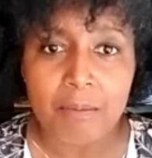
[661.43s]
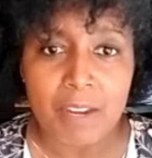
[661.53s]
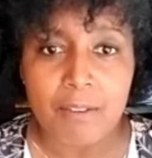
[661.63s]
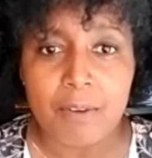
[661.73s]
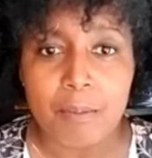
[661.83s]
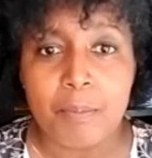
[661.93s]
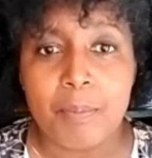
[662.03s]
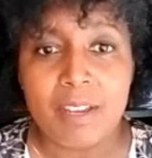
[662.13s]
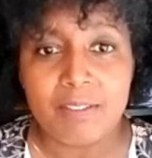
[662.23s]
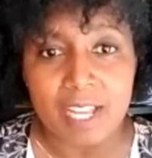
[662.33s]
me from
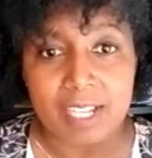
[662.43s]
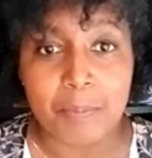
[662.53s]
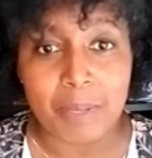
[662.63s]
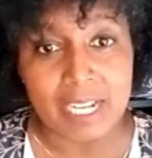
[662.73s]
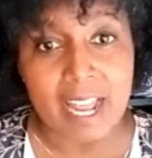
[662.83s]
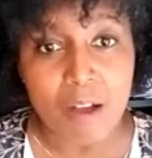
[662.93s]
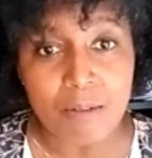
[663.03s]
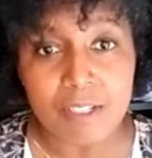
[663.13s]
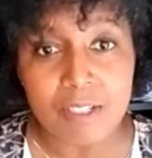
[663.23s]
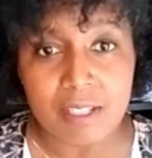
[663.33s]
like spinning
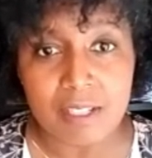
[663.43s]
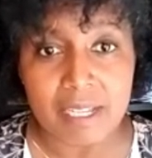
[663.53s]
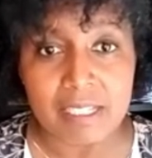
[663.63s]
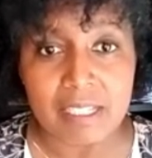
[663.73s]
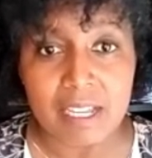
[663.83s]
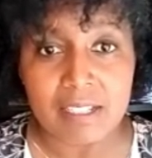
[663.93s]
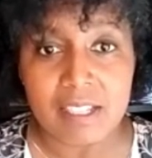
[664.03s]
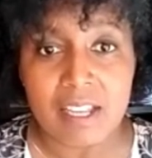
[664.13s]
out. Does that make sense?